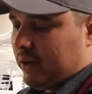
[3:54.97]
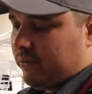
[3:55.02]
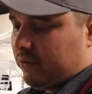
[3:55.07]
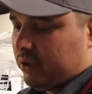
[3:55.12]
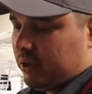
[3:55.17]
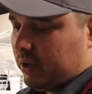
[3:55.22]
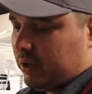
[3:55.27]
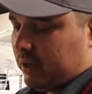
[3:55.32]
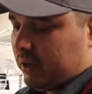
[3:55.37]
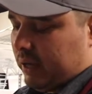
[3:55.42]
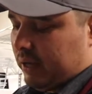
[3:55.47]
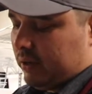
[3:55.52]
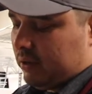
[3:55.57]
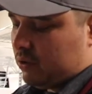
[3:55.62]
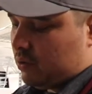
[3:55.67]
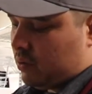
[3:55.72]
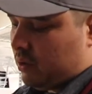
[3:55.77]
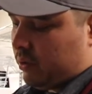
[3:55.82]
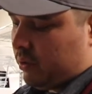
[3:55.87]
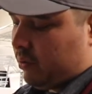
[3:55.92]
everything again.
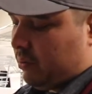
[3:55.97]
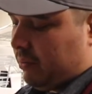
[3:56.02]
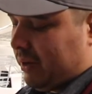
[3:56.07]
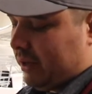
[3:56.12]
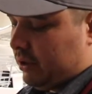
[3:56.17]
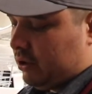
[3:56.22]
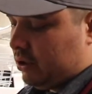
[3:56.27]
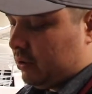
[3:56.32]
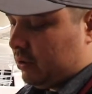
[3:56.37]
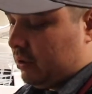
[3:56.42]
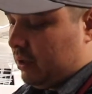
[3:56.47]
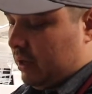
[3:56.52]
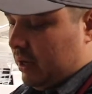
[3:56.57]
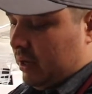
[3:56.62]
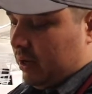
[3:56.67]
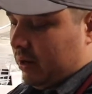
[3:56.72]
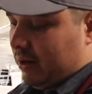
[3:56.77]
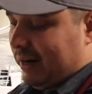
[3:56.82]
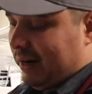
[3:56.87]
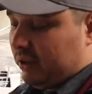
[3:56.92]
Just want to remind you.
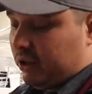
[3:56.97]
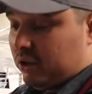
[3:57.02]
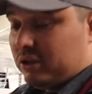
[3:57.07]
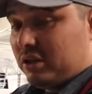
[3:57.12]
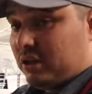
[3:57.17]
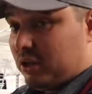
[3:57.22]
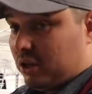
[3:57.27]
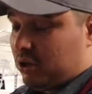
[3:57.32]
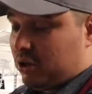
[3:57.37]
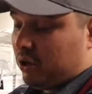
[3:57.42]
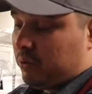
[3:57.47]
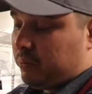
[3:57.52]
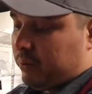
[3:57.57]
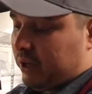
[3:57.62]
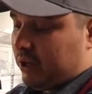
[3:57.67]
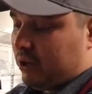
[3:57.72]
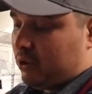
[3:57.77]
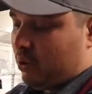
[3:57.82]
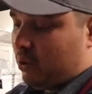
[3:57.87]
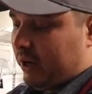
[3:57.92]
All right, this is going to cook
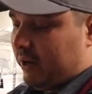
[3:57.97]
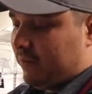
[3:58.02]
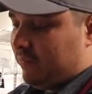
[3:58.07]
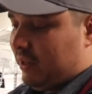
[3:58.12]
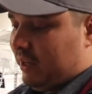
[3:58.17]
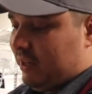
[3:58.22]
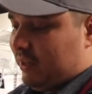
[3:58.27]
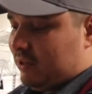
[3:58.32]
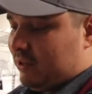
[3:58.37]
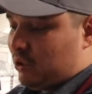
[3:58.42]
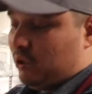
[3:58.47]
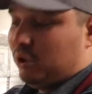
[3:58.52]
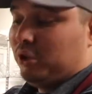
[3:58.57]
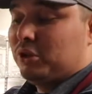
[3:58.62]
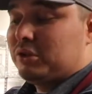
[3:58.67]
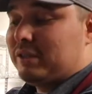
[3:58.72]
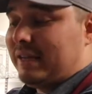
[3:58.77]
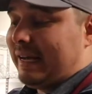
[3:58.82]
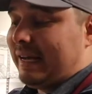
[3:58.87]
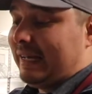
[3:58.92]
pretty quick. So it
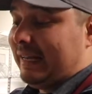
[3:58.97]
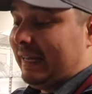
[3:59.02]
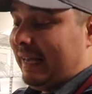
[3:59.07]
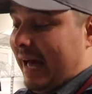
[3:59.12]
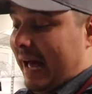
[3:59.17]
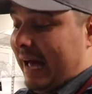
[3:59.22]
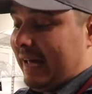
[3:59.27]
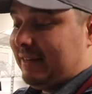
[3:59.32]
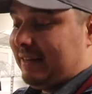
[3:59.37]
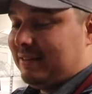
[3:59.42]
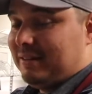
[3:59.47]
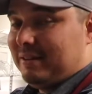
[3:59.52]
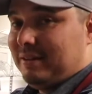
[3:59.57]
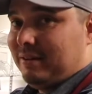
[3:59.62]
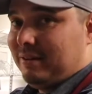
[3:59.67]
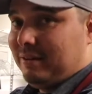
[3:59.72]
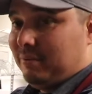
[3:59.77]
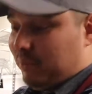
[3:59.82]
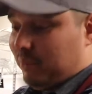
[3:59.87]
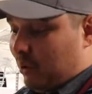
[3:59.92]
looks like a lot,
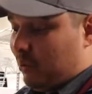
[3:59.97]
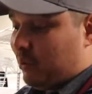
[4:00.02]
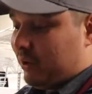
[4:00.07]
but